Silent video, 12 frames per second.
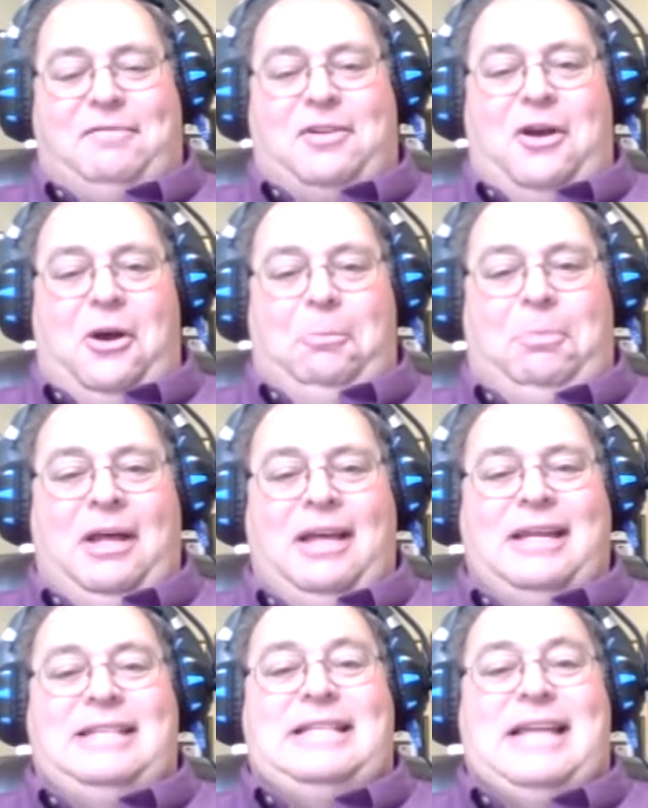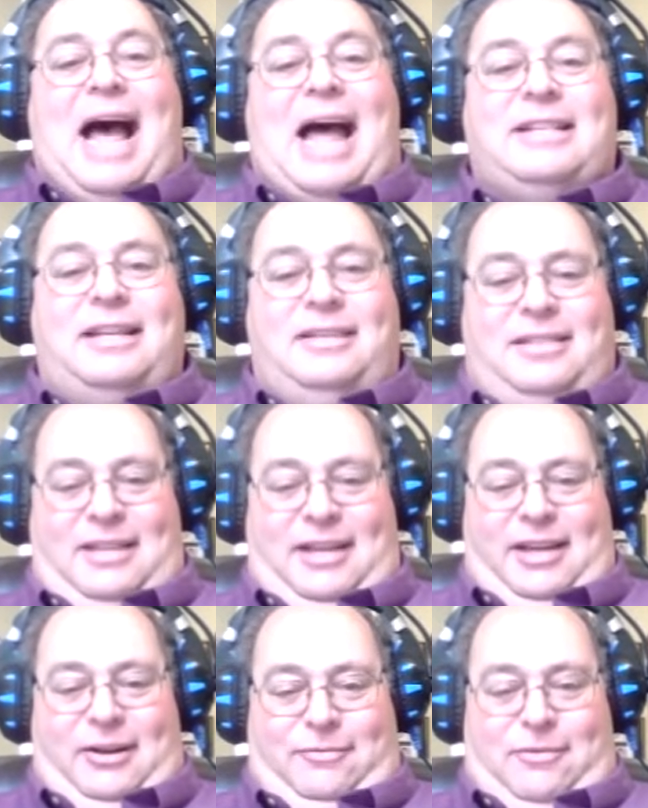uh, at their
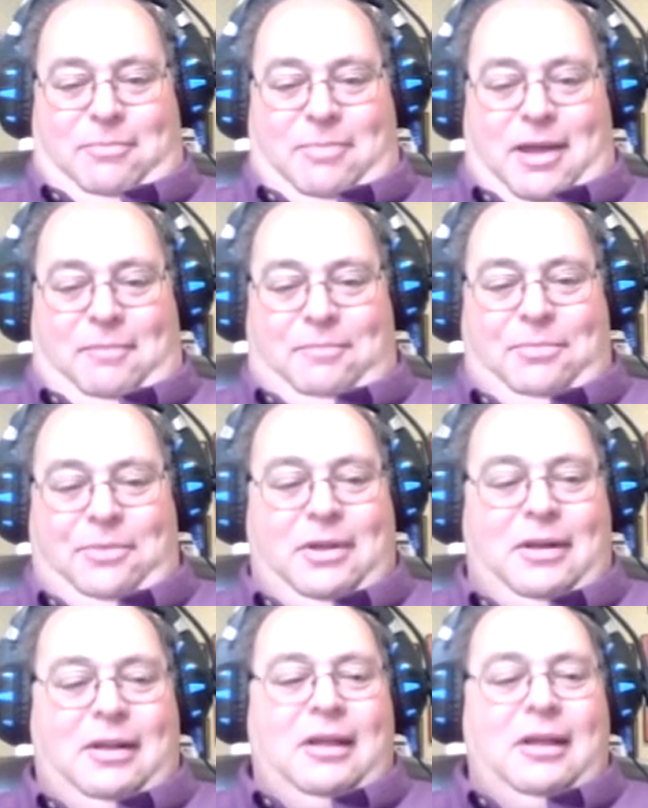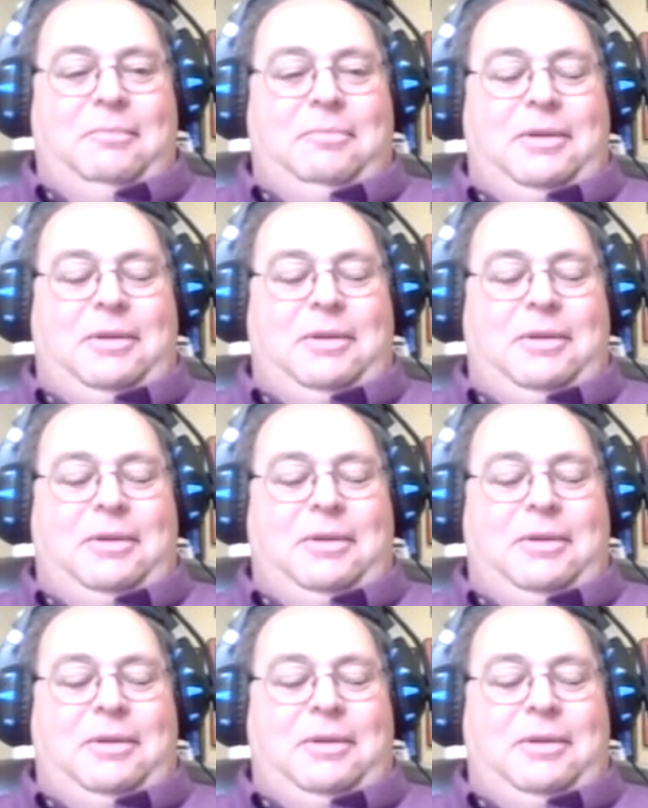university, you